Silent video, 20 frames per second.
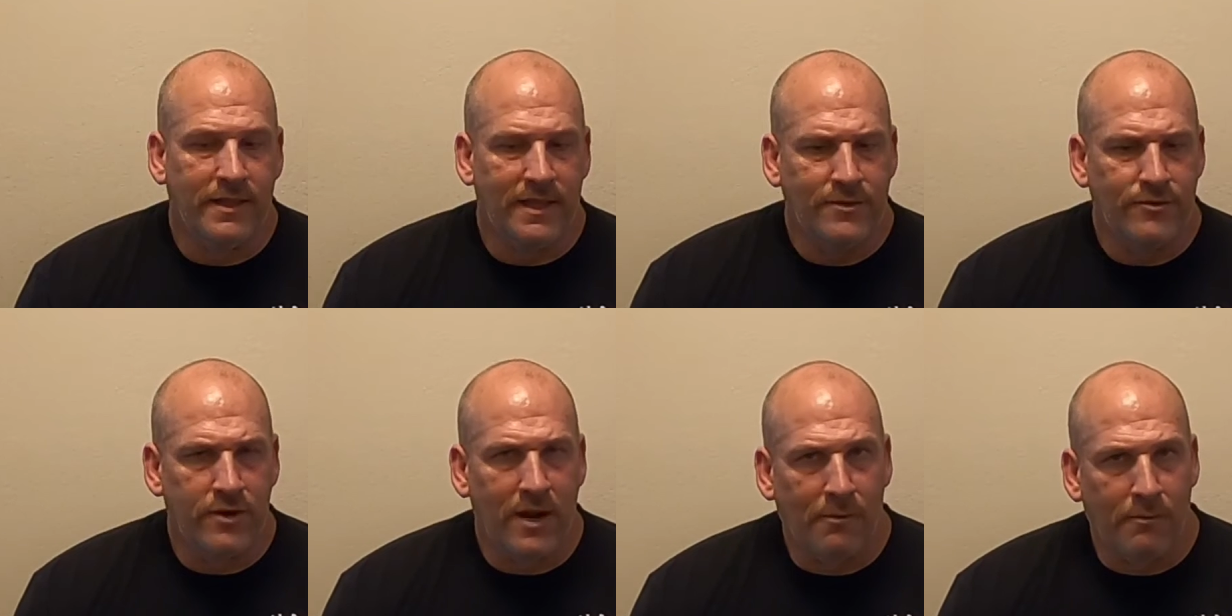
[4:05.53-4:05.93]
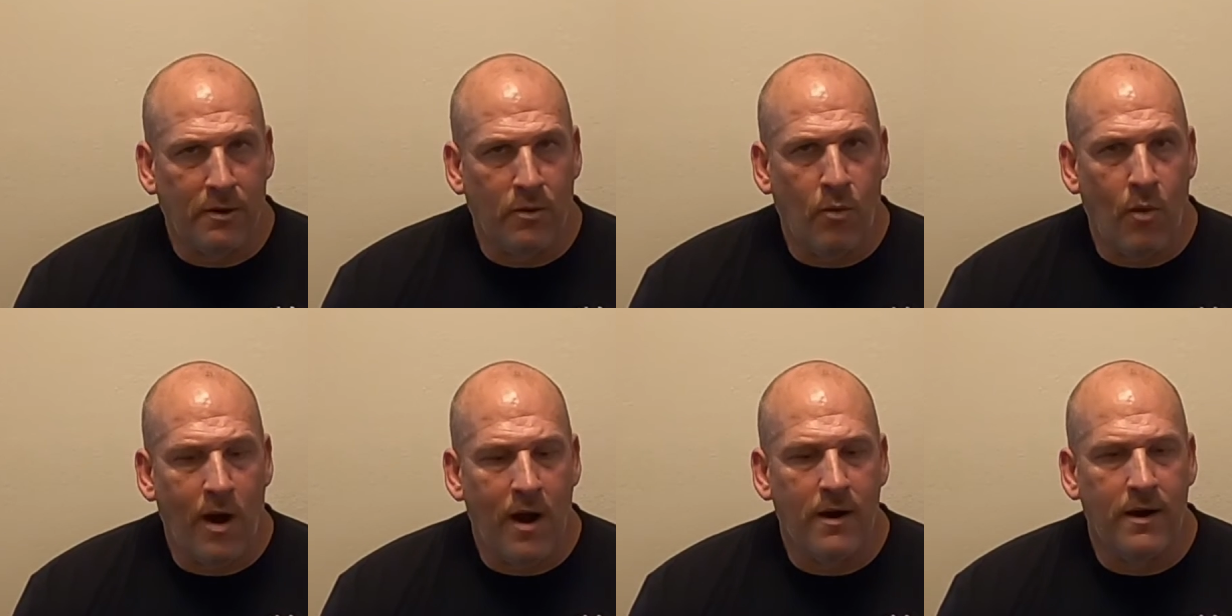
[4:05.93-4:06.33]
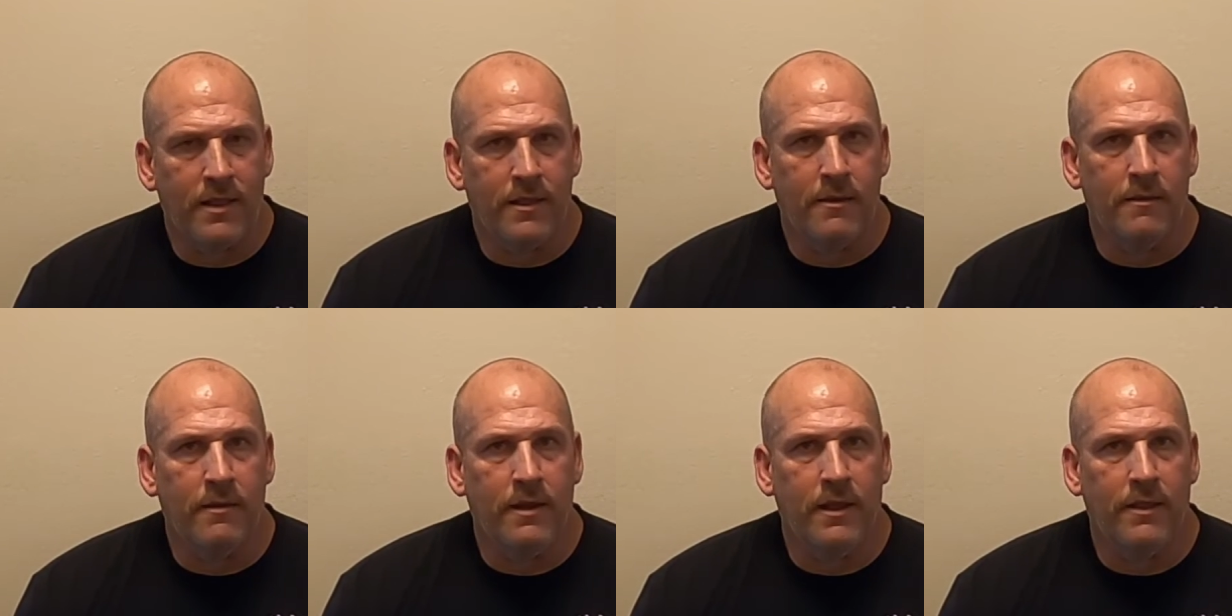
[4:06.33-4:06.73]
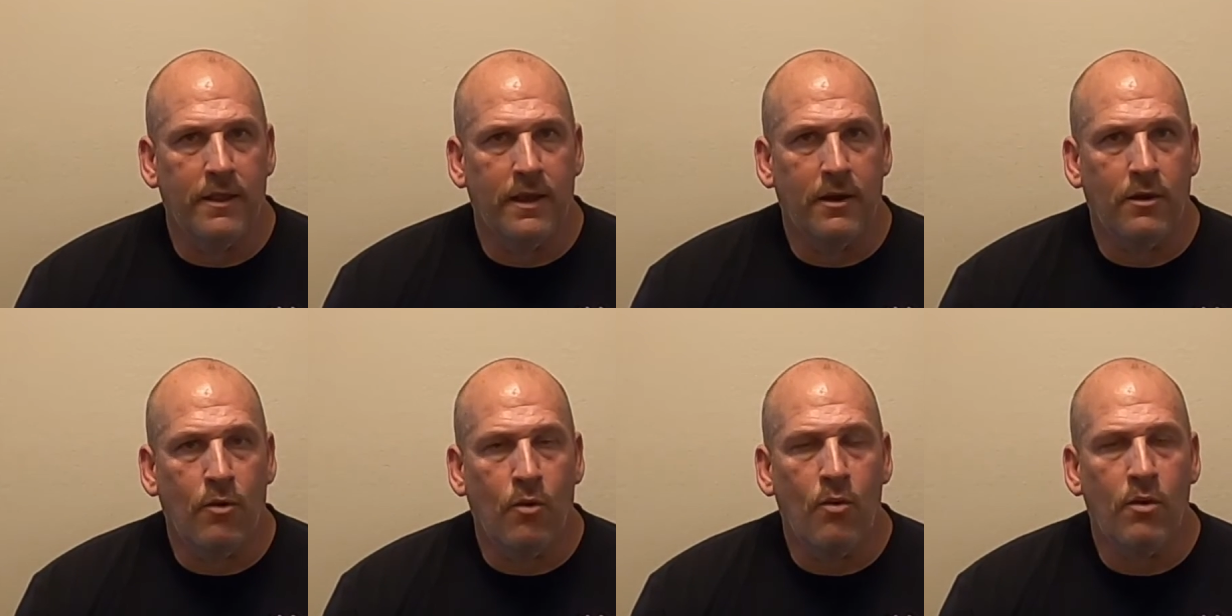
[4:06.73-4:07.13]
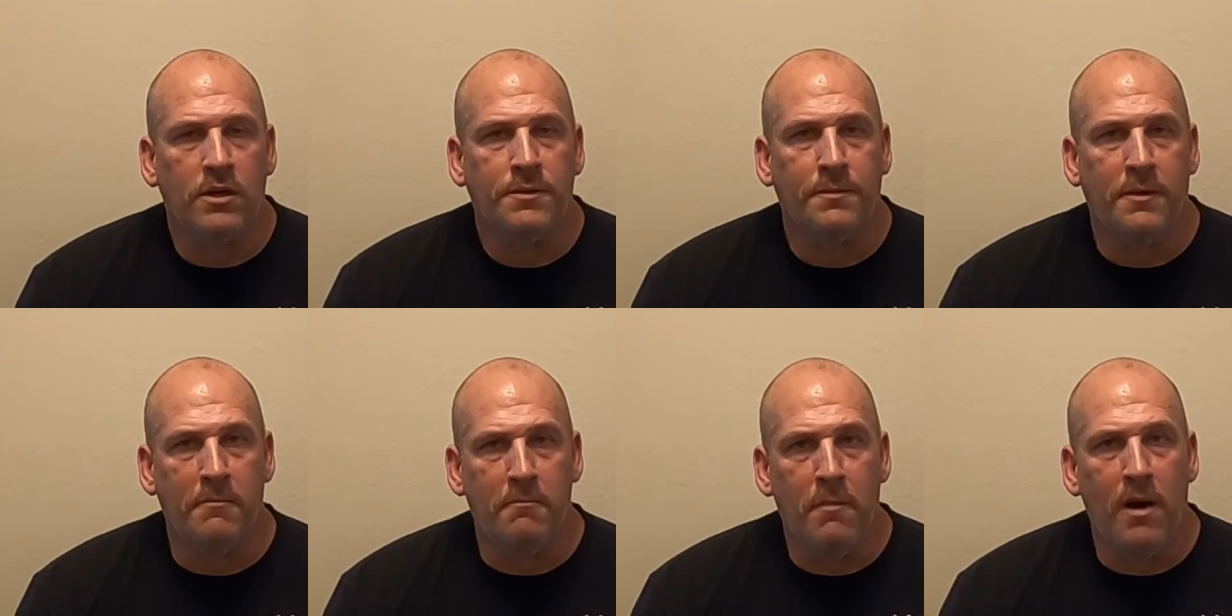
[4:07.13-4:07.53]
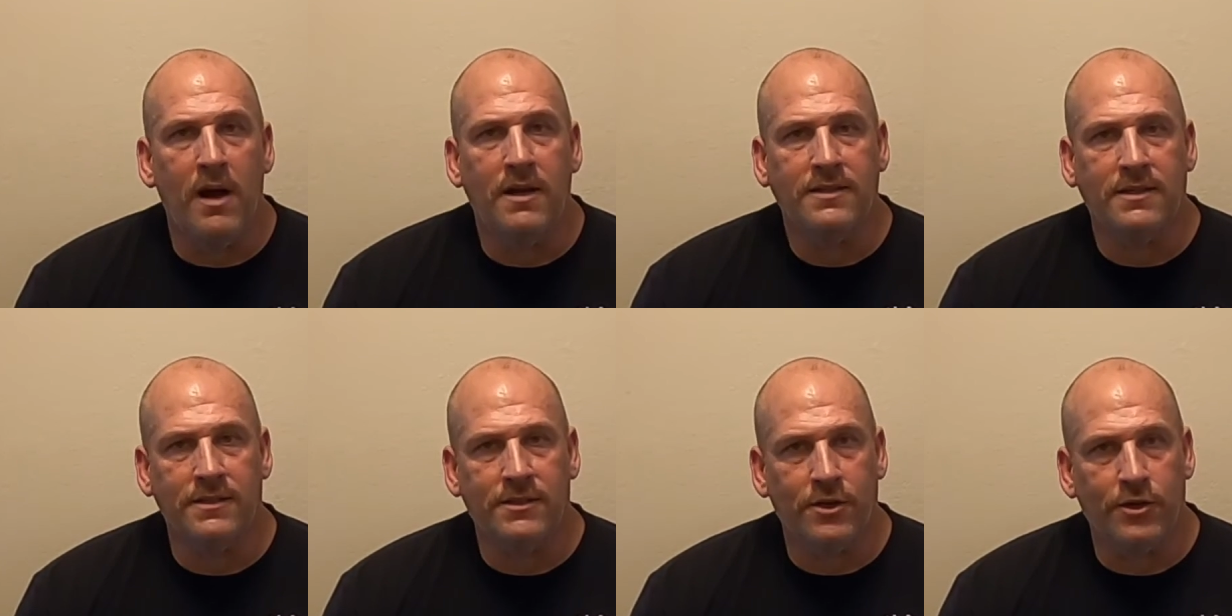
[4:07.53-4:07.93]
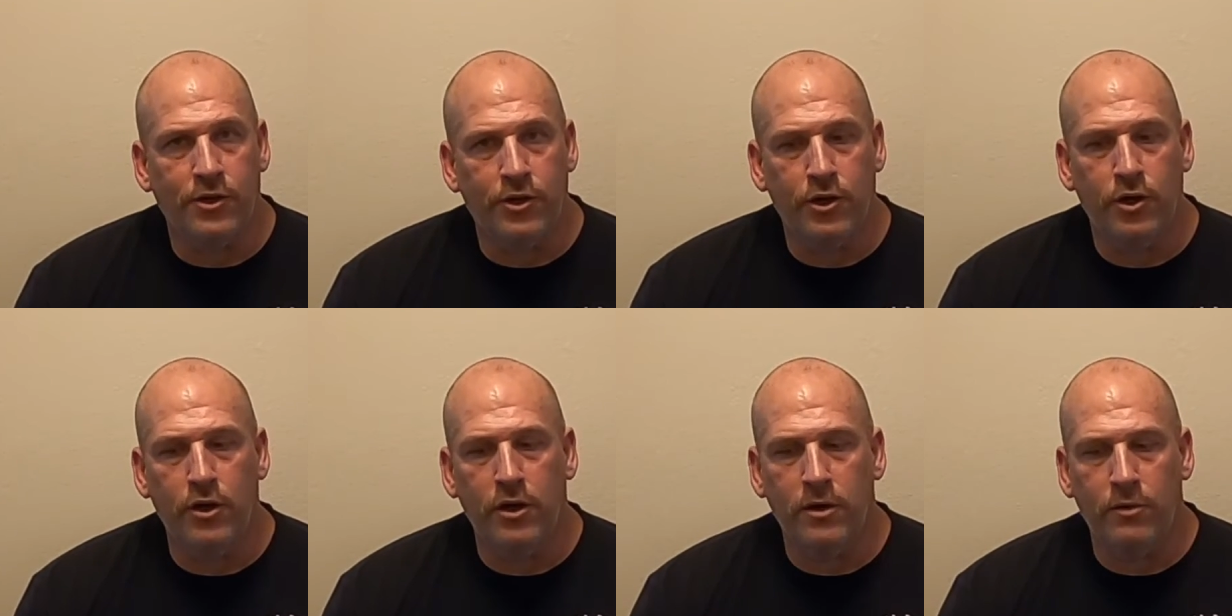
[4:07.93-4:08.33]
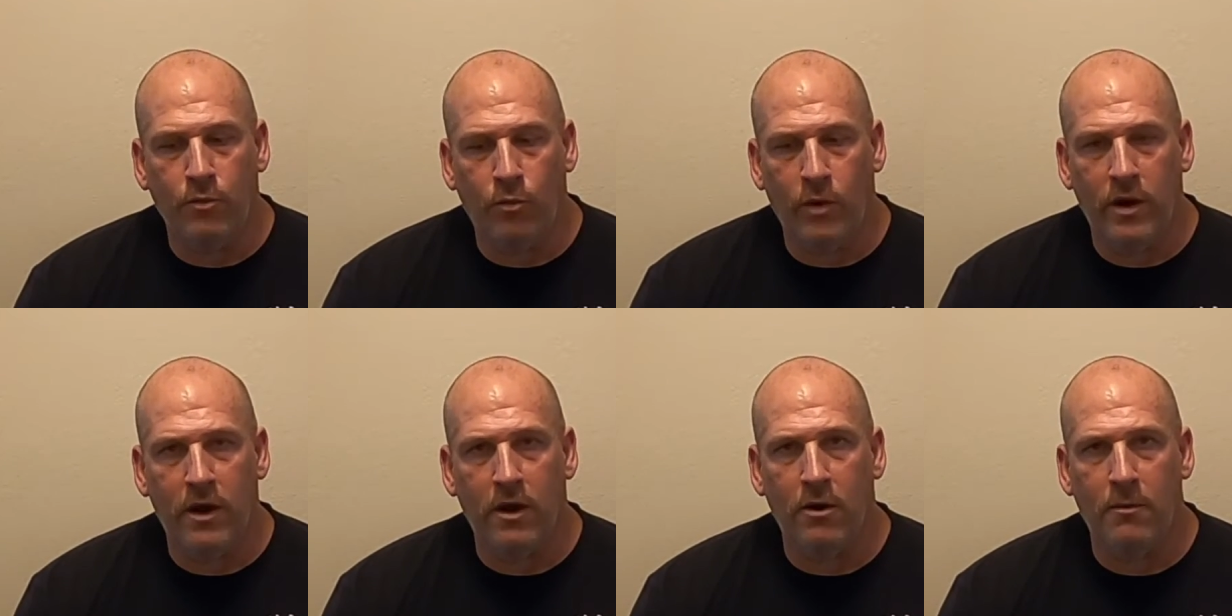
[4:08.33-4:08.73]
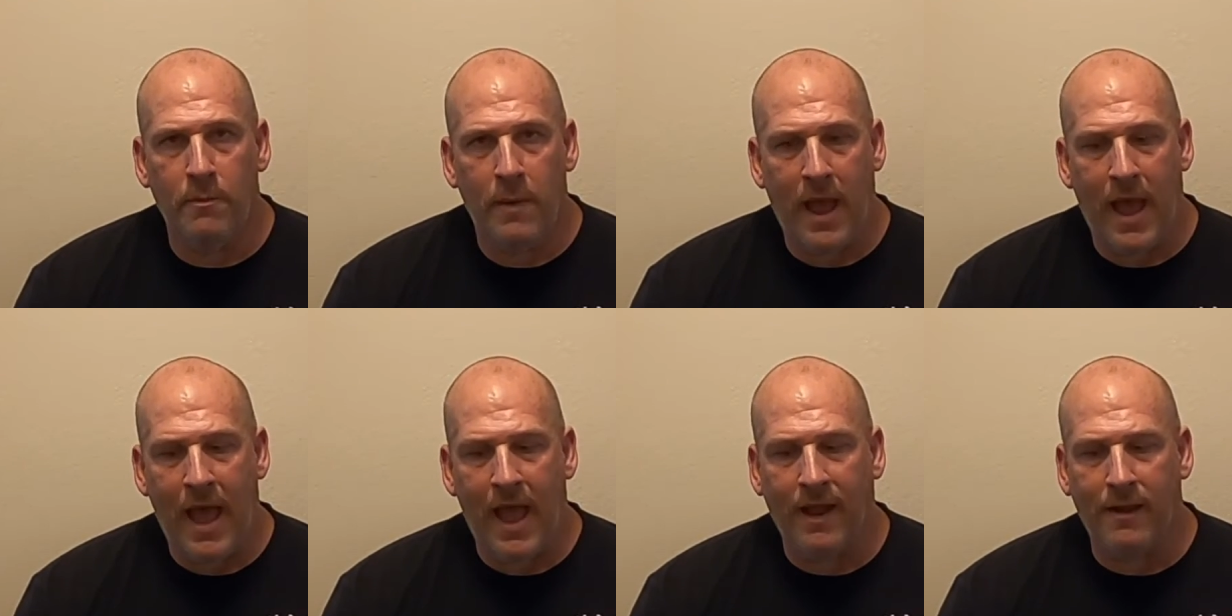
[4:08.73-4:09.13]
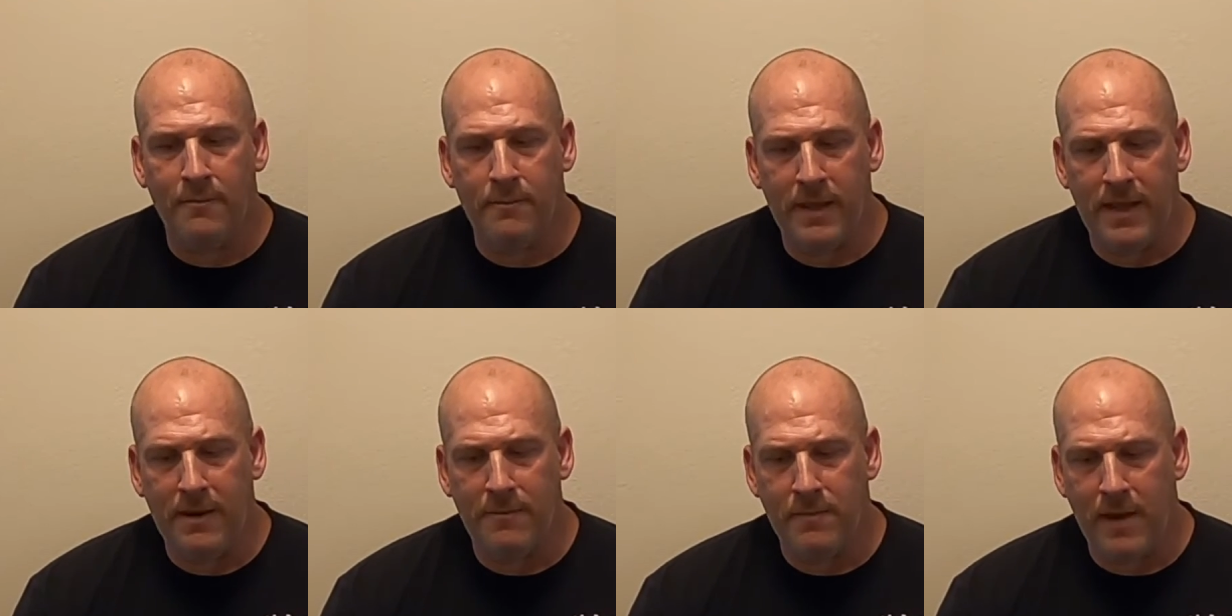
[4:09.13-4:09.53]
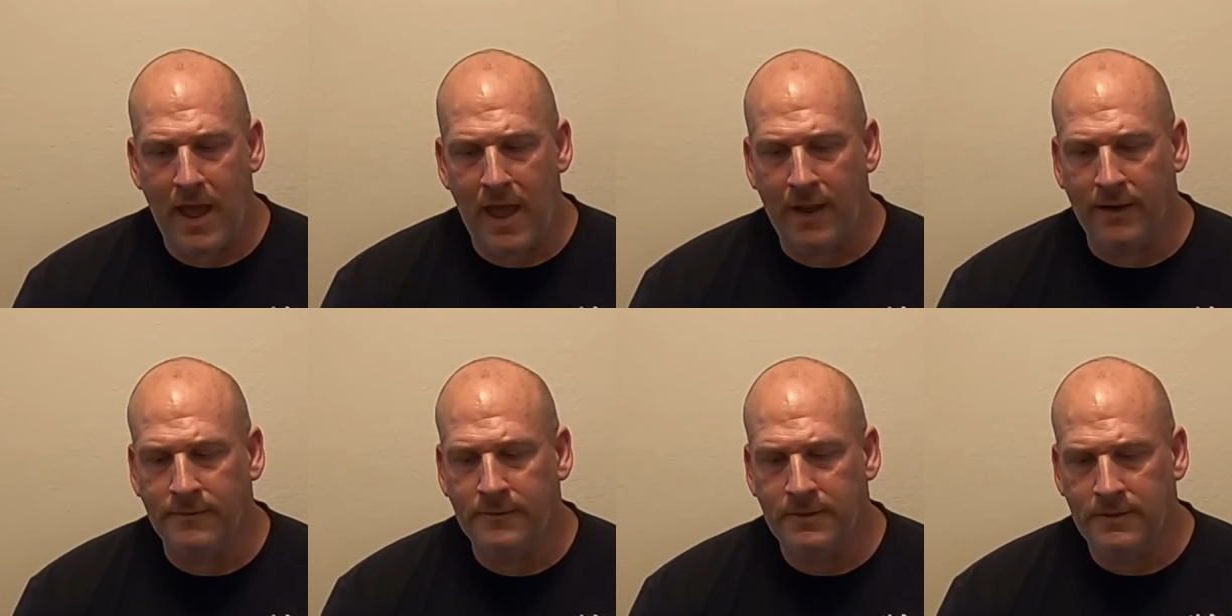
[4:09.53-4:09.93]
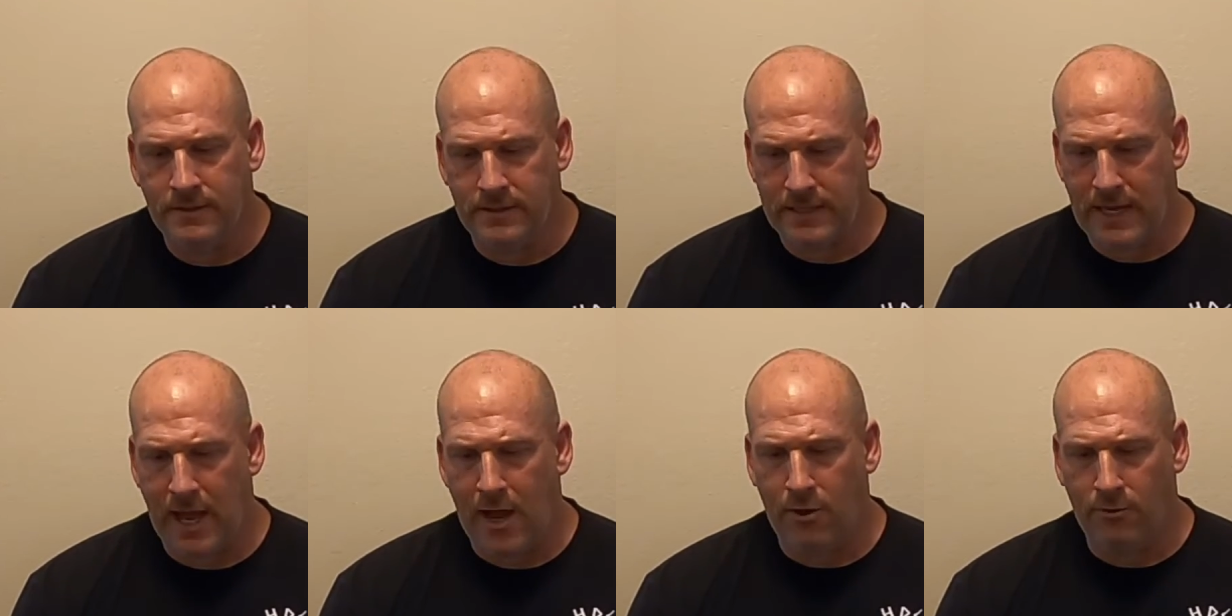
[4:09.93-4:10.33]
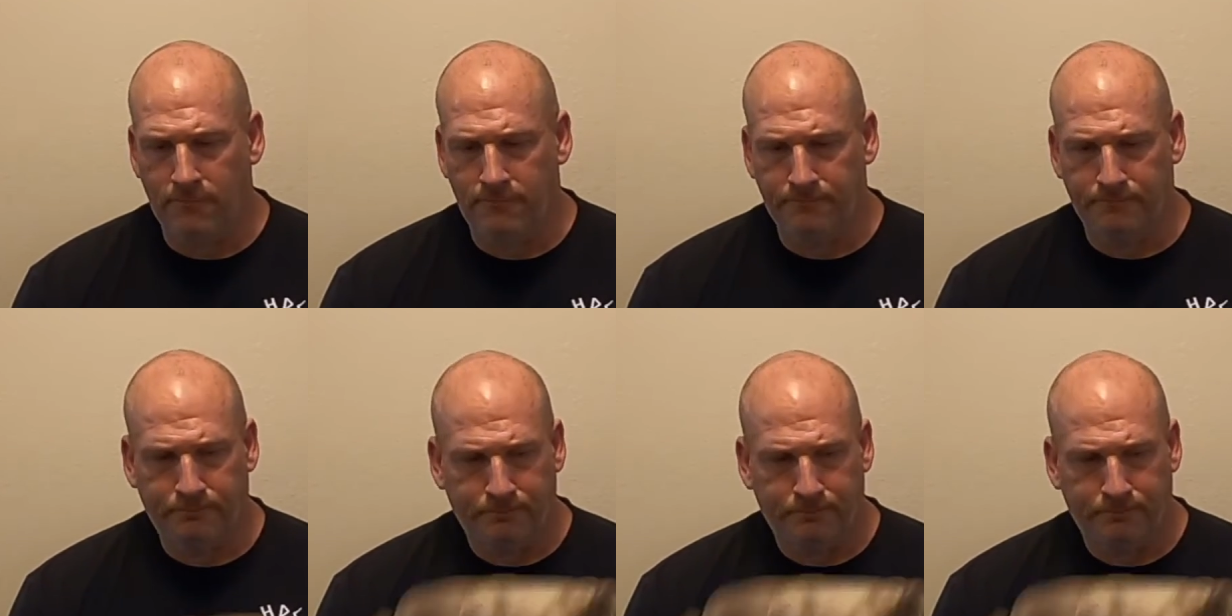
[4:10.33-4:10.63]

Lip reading: these are not required in the course, but a must is a good rear bag, a bean bag style.